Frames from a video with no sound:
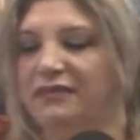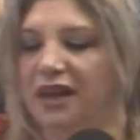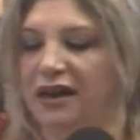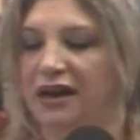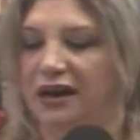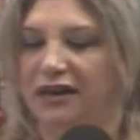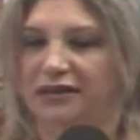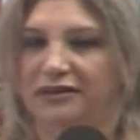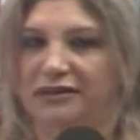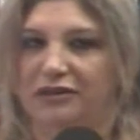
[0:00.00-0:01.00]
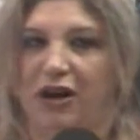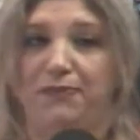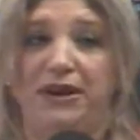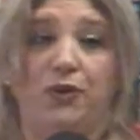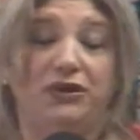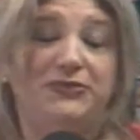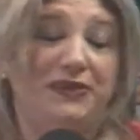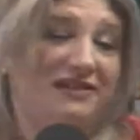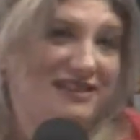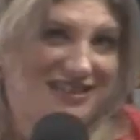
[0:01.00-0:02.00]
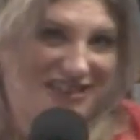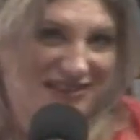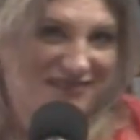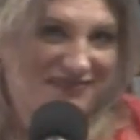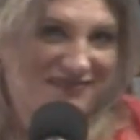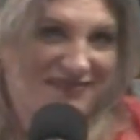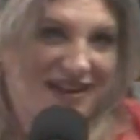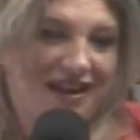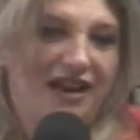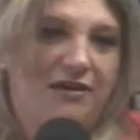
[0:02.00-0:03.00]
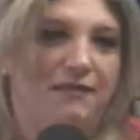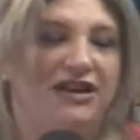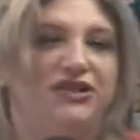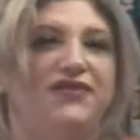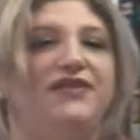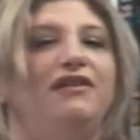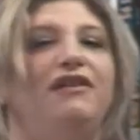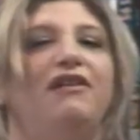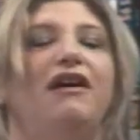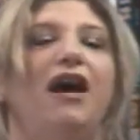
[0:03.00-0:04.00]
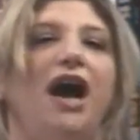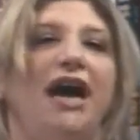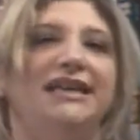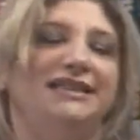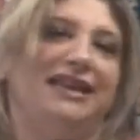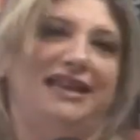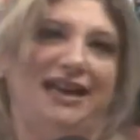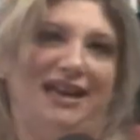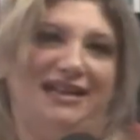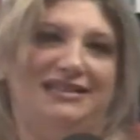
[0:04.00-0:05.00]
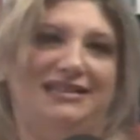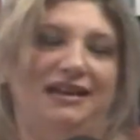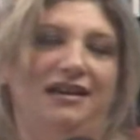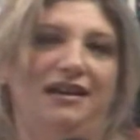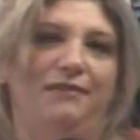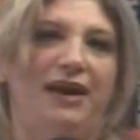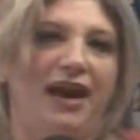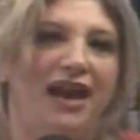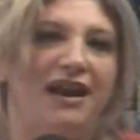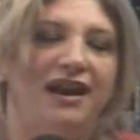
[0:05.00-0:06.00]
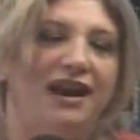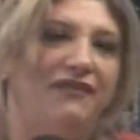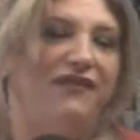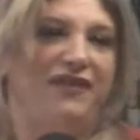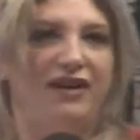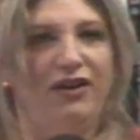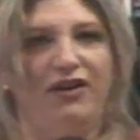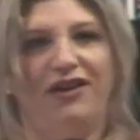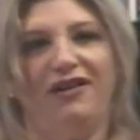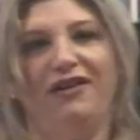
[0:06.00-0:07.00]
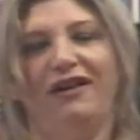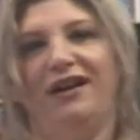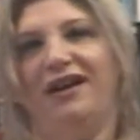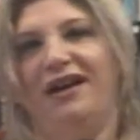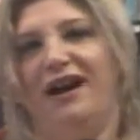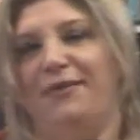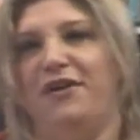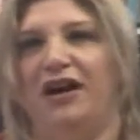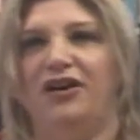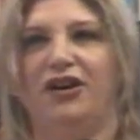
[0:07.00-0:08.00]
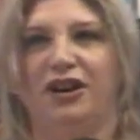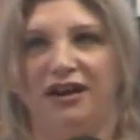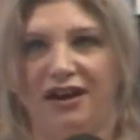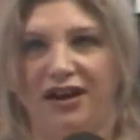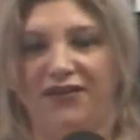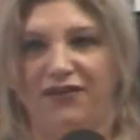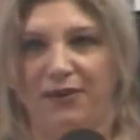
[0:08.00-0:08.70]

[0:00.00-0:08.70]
not being responded to. Makes you feel all kinds of things. Panic, fear, I'm not good enough, I'm